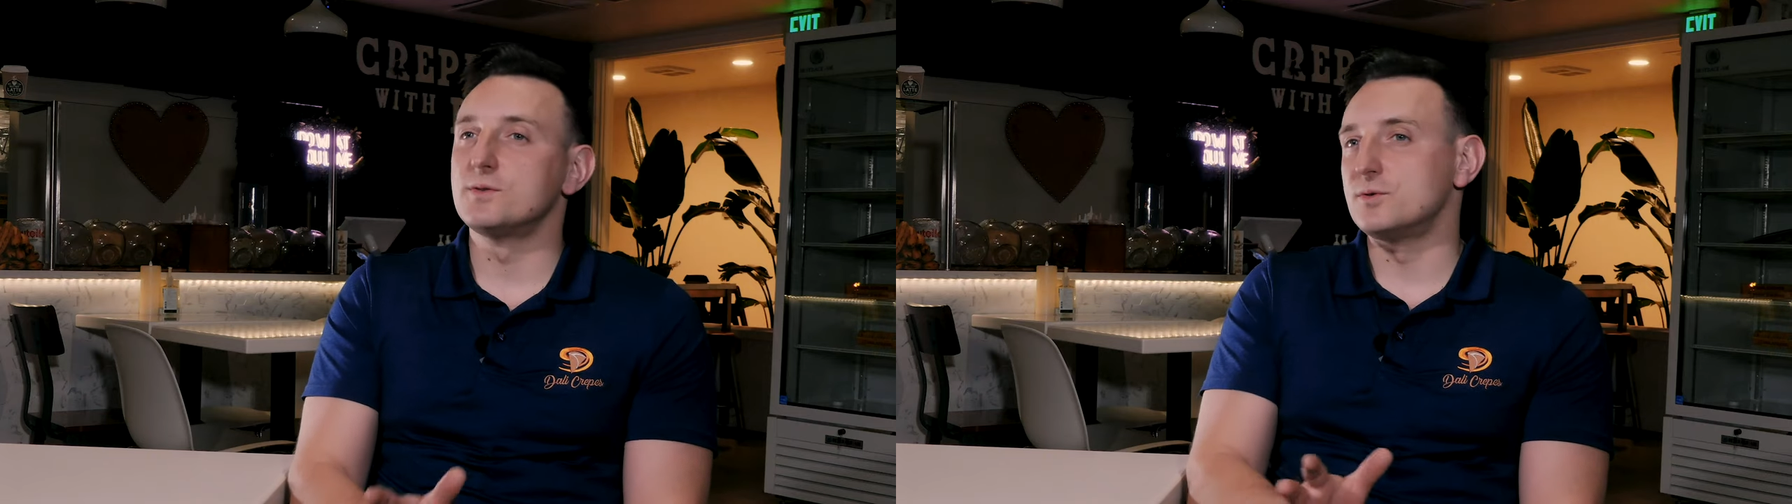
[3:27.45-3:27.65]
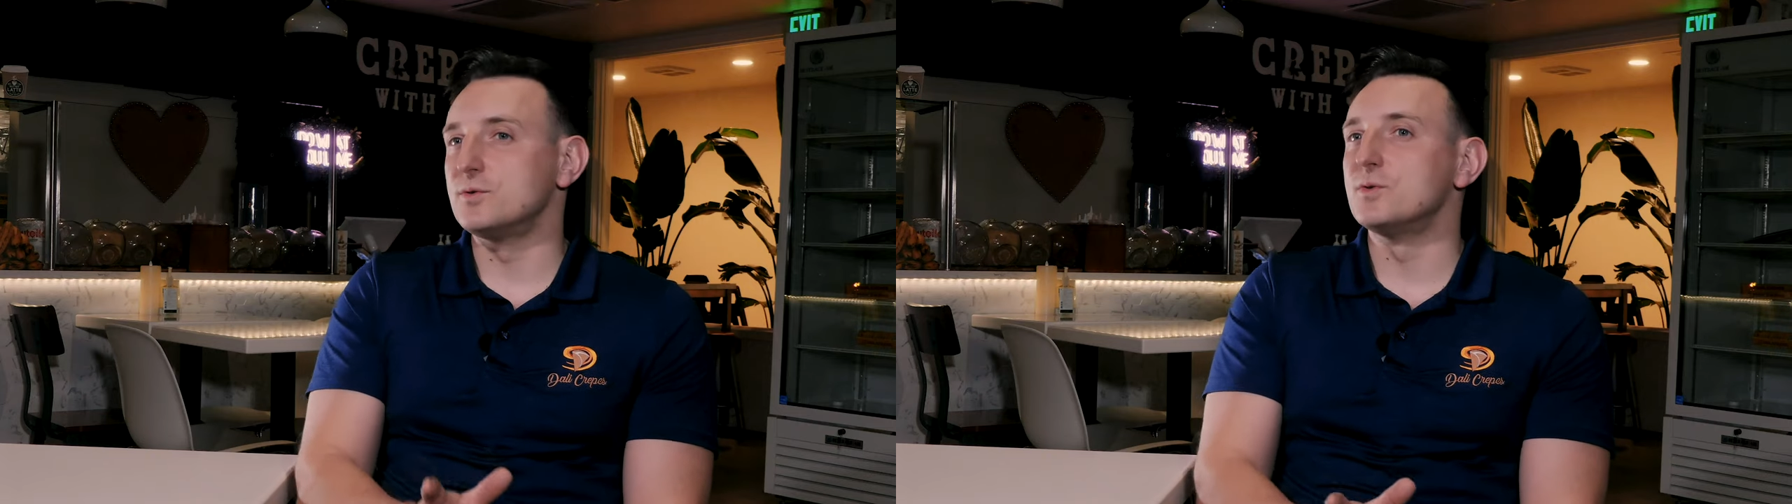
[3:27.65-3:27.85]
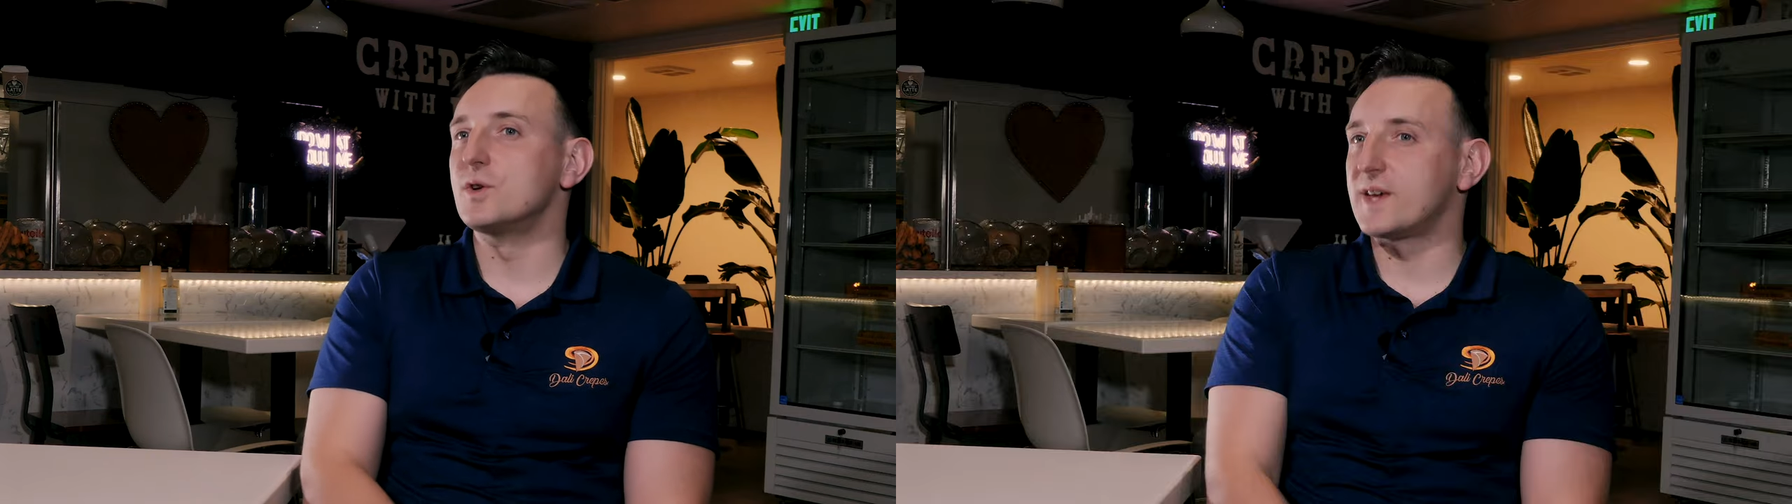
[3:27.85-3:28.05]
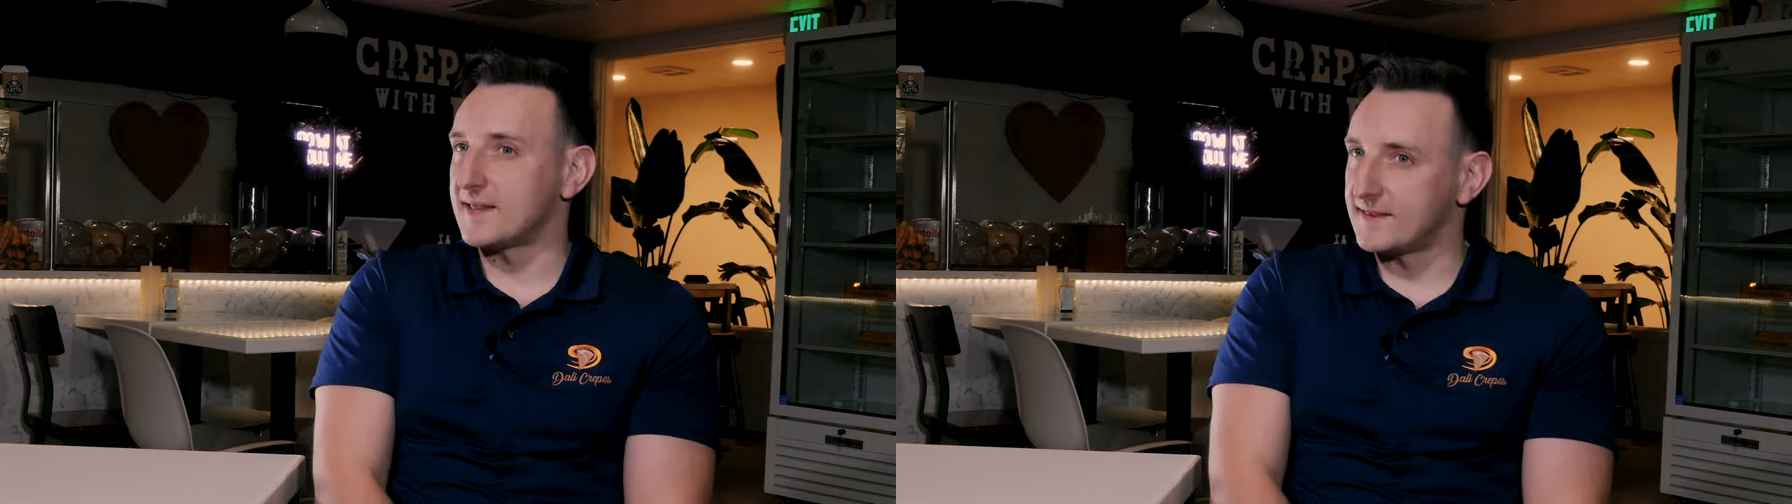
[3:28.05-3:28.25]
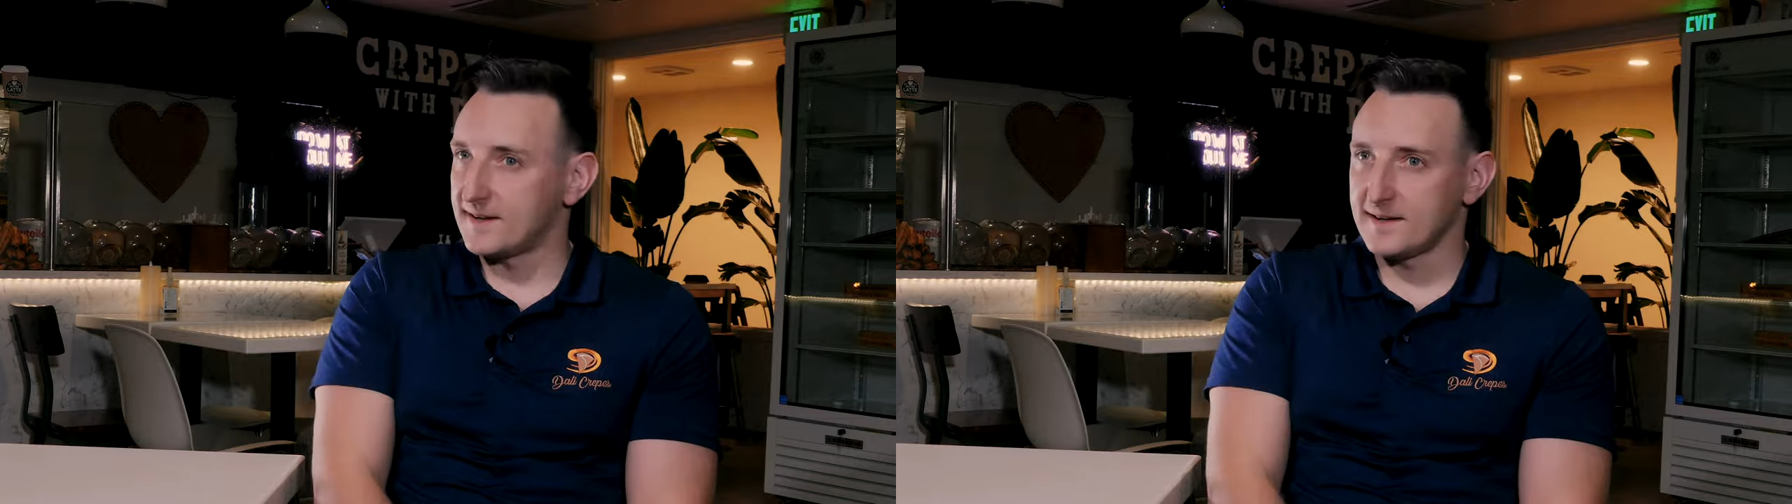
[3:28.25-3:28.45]
to do
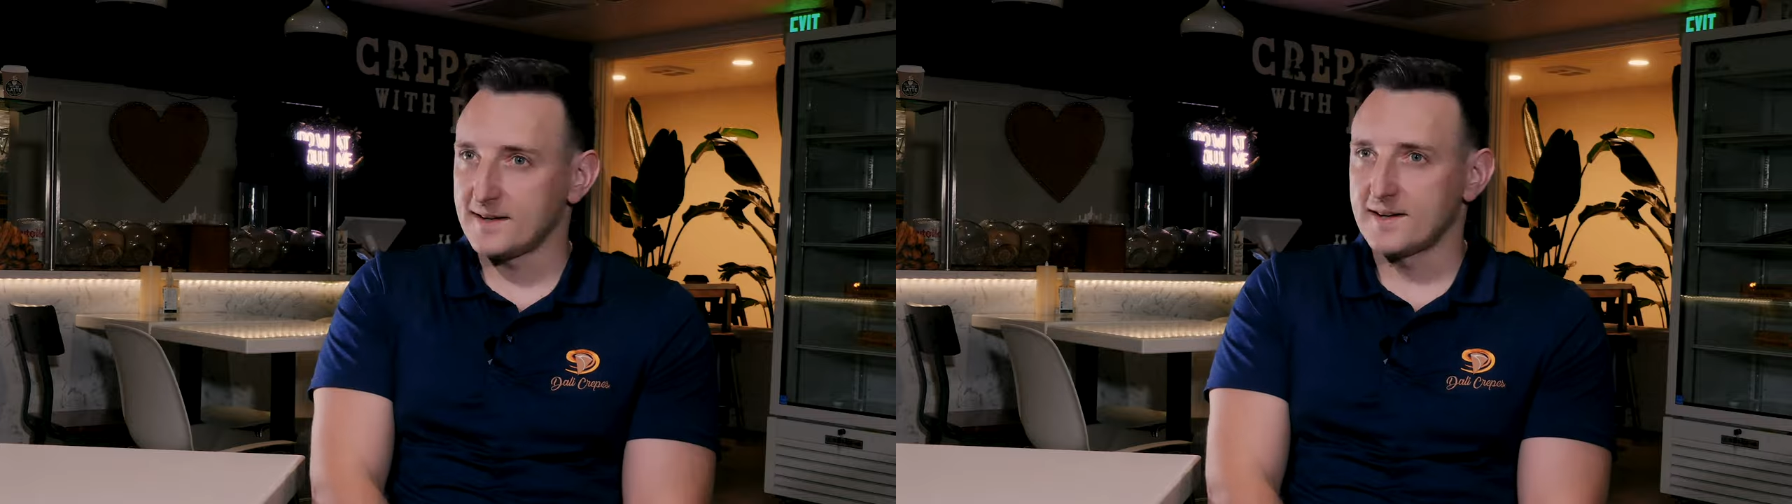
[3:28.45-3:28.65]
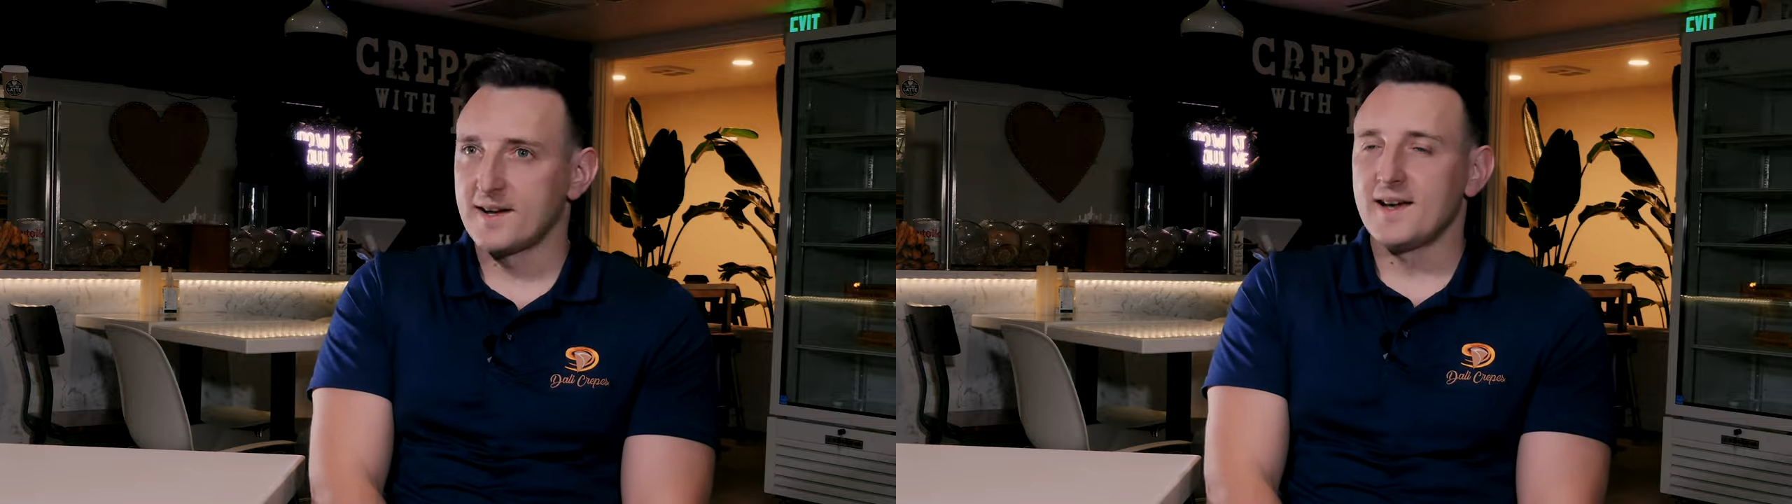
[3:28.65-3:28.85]
catering.